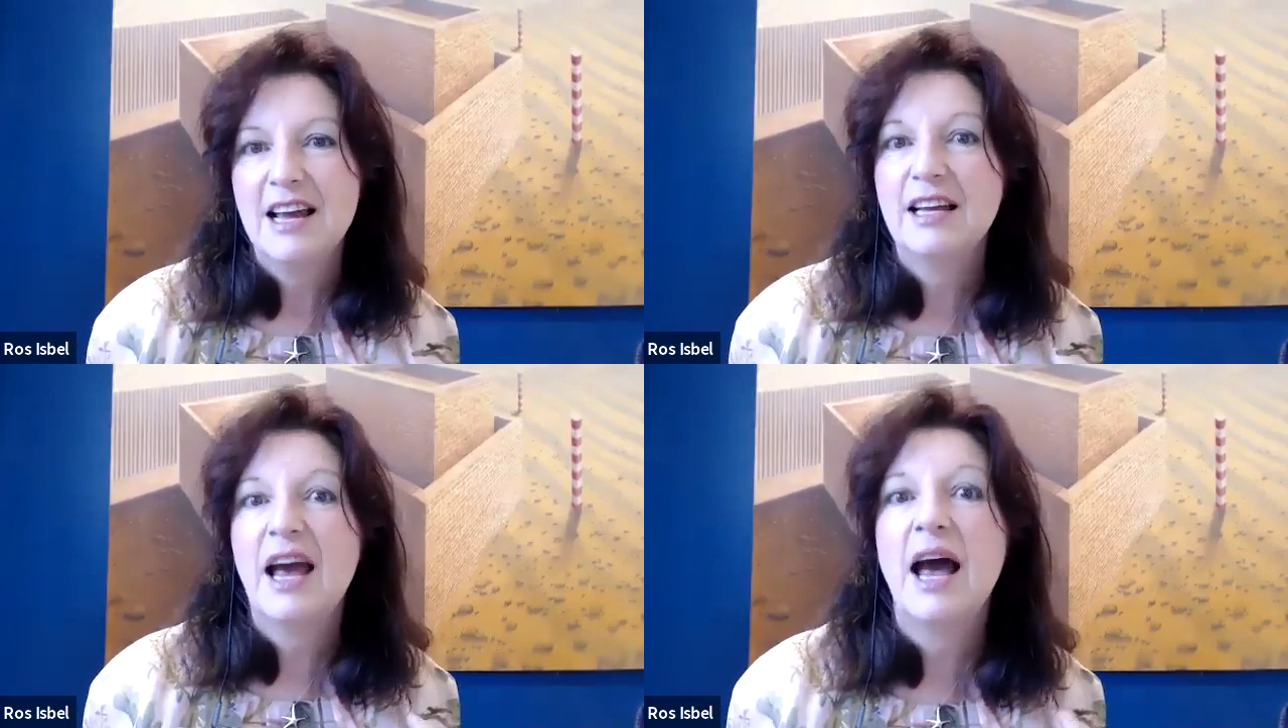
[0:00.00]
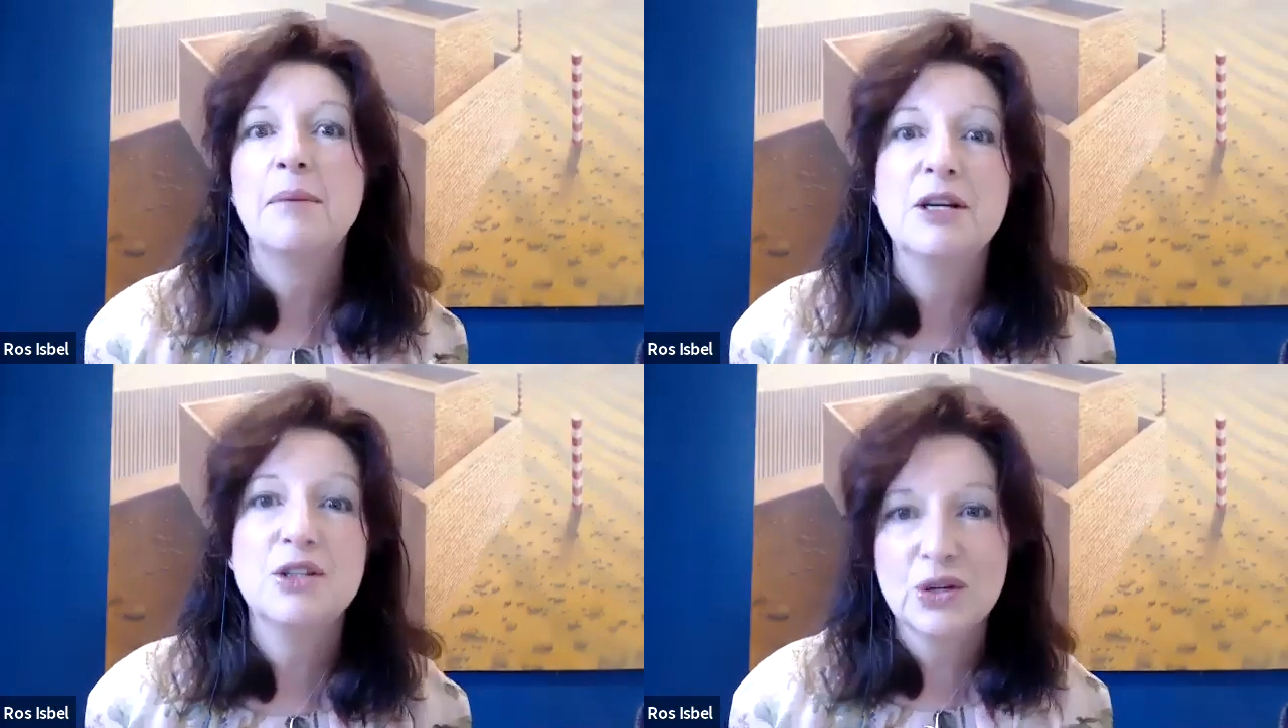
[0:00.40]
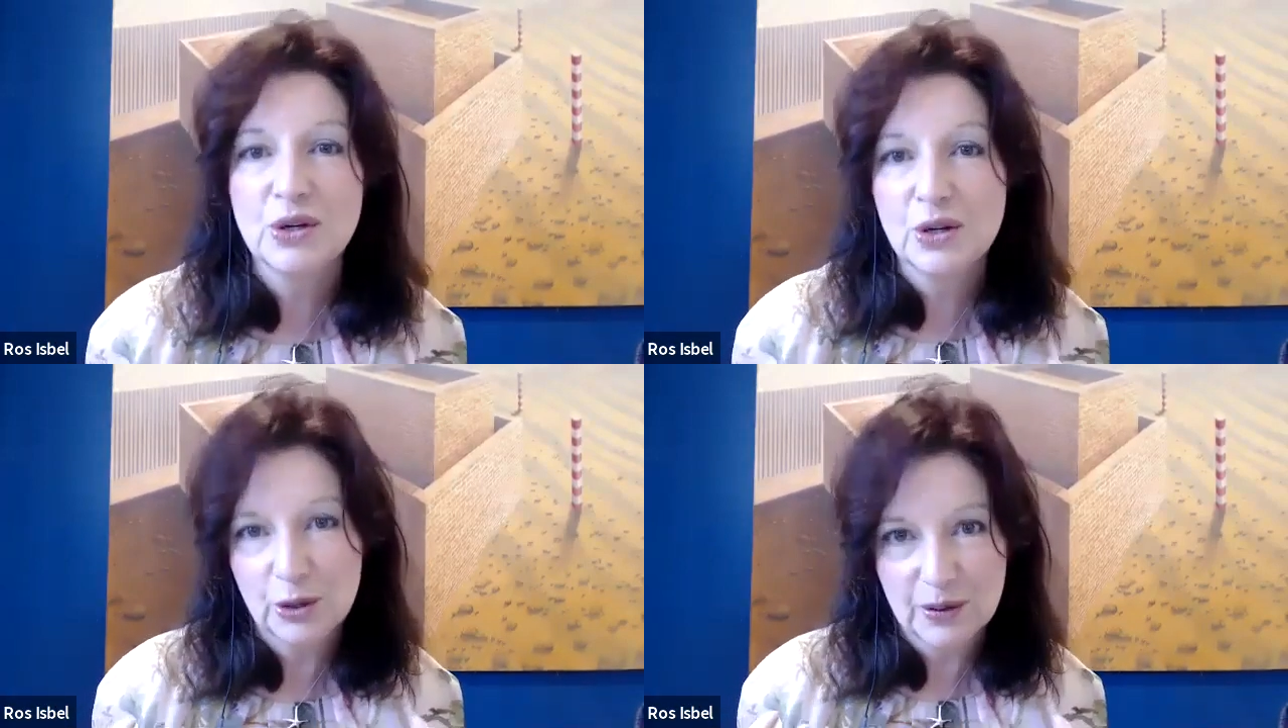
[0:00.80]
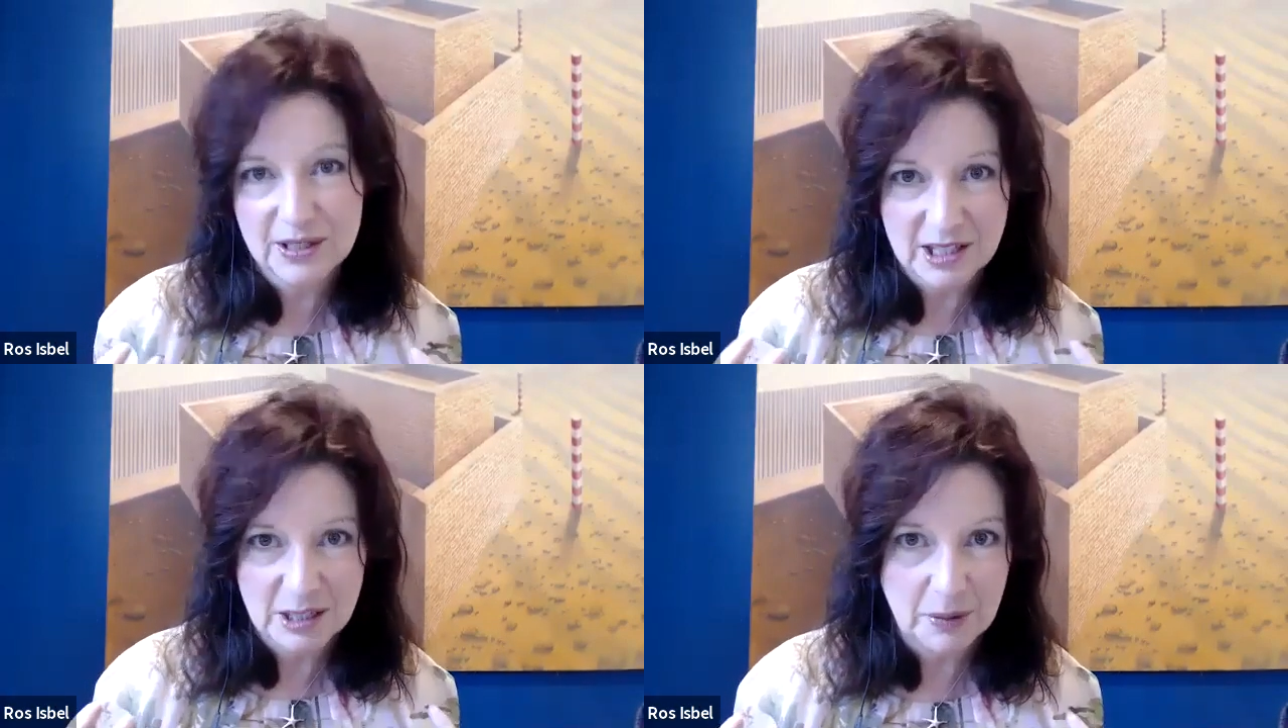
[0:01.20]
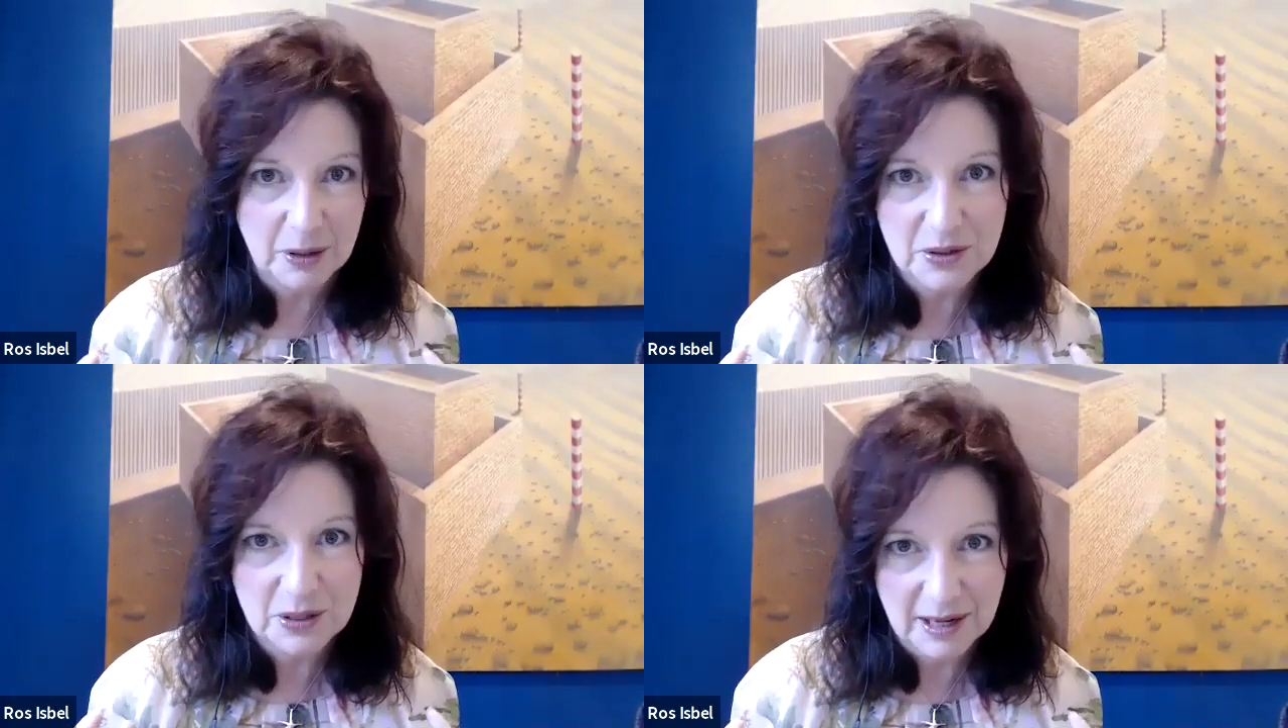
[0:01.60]
coming to you as it's
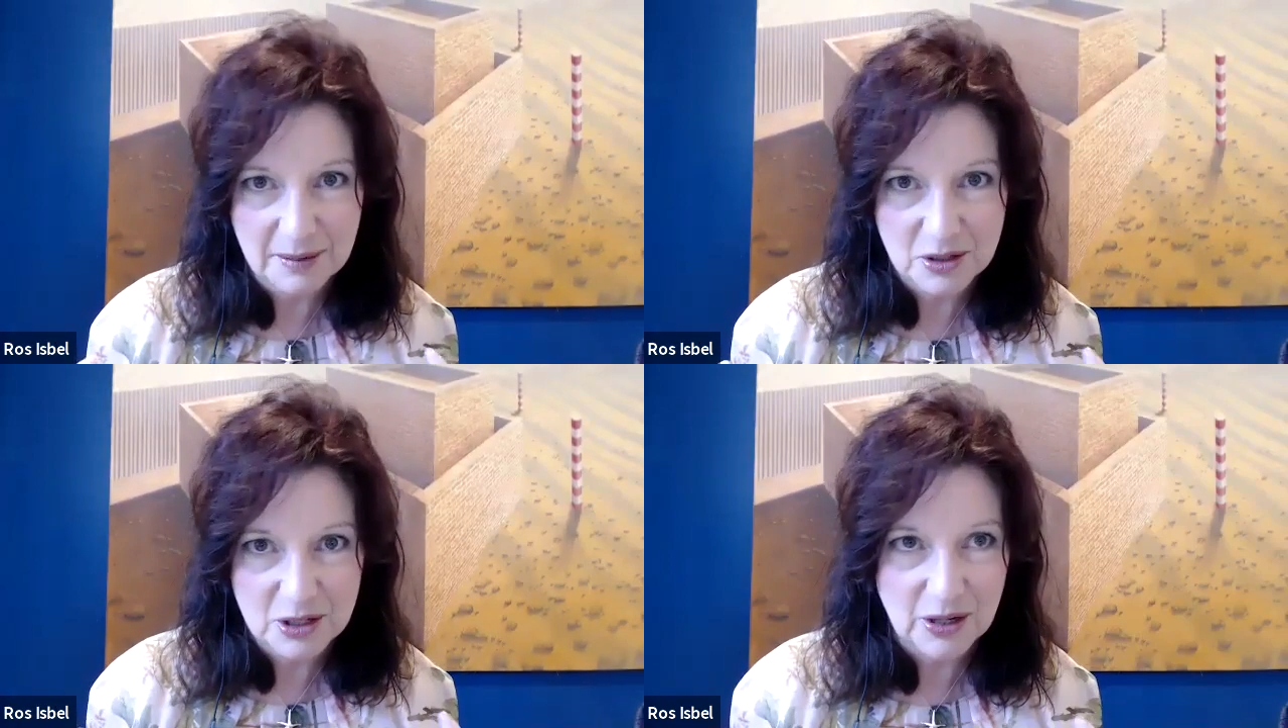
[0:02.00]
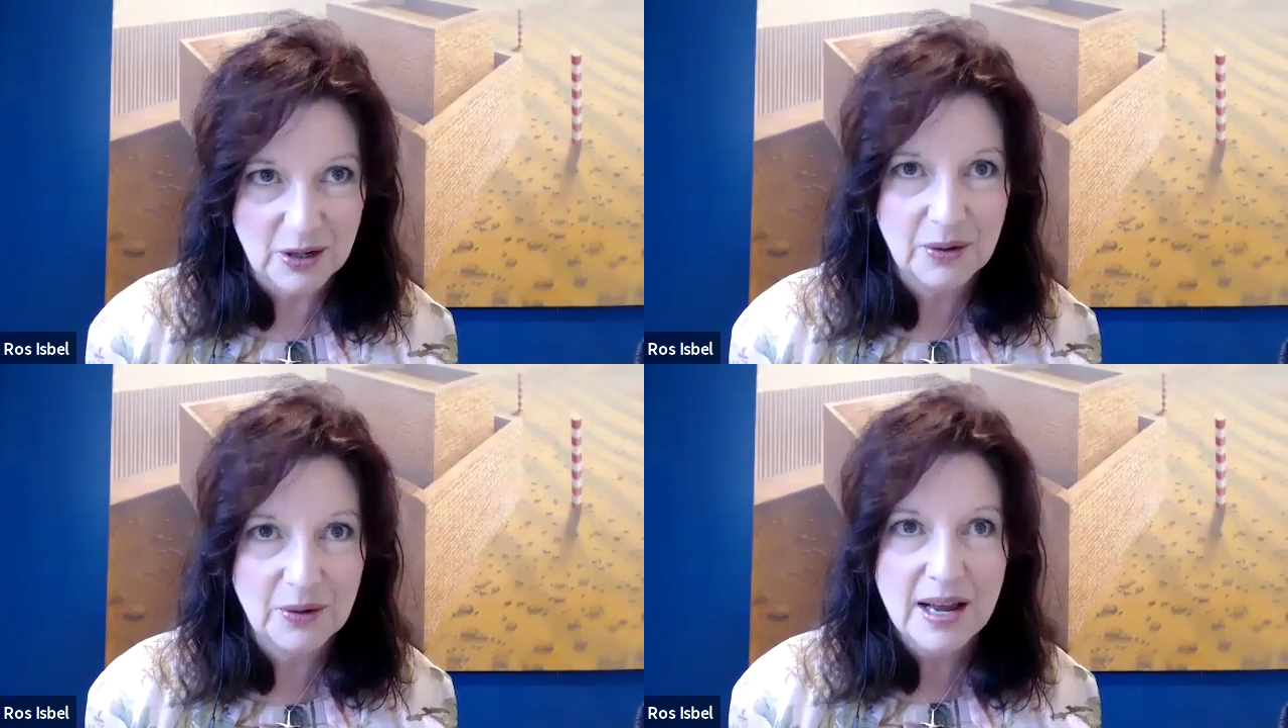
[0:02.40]
supposed to come to you,